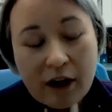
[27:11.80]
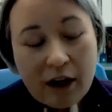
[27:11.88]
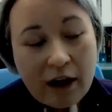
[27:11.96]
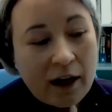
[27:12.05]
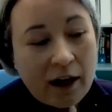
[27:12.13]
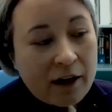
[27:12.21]

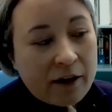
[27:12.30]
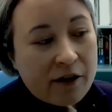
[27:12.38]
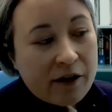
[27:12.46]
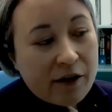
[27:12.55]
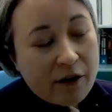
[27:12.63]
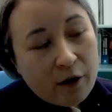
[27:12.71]
And
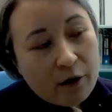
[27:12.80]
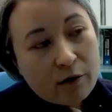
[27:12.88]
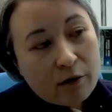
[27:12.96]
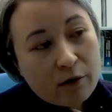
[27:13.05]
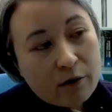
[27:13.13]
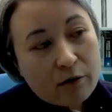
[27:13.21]

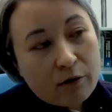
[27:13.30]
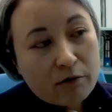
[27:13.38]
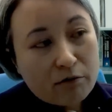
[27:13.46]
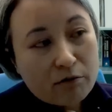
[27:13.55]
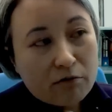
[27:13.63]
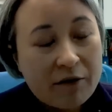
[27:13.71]
so
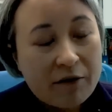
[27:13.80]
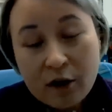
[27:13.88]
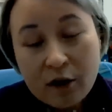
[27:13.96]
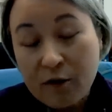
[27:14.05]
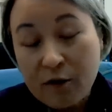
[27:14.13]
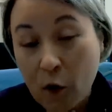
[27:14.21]
we have to
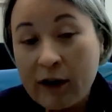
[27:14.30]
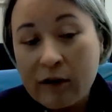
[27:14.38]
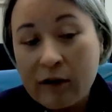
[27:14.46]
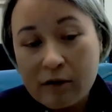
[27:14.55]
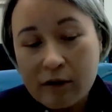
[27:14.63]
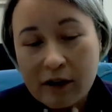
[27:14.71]
look for it.
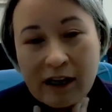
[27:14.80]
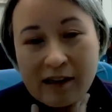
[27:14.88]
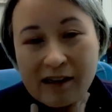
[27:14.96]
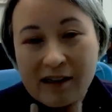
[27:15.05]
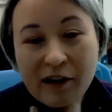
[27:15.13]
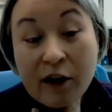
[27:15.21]

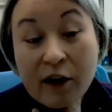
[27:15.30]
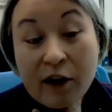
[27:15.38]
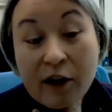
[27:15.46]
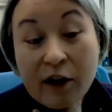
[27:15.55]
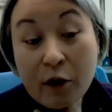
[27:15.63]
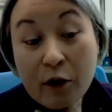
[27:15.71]
That's the
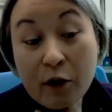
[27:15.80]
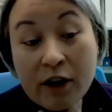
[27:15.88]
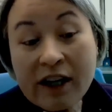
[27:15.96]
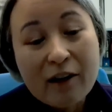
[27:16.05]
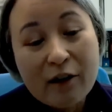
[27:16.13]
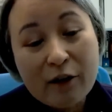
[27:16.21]
theory.
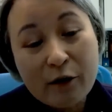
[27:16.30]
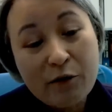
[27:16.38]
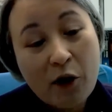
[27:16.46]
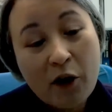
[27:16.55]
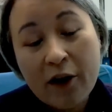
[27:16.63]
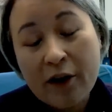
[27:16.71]
And
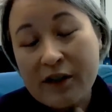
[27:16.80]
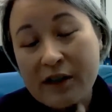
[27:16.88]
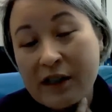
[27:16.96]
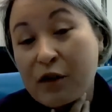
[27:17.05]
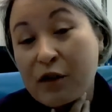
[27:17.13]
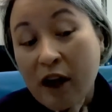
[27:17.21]
Luvoir is the
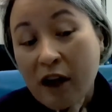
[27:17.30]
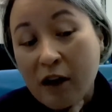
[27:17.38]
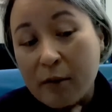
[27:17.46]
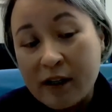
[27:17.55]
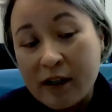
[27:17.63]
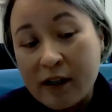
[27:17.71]

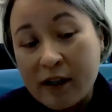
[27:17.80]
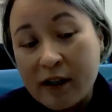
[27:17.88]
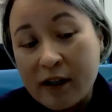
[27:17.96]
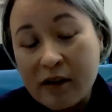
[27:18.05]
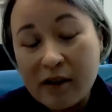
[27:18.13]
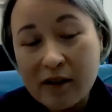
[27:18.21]
experiment
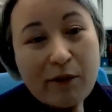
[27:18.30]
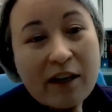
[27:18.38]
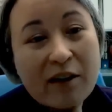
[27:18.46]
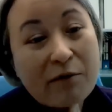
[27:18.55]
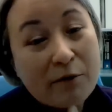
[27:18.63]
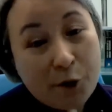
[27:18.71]
to make
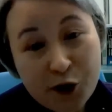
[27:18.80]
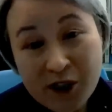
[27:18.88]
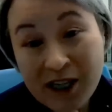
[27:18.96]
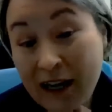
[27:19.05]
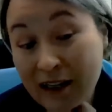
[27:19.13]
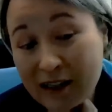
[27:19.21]
the first
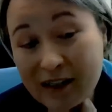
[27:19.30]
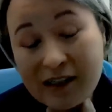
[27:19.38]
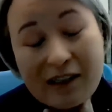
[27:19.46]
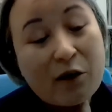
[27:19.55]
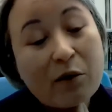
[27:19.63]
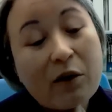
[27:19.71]
test,
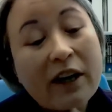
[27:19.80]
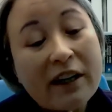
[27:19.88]
in a way.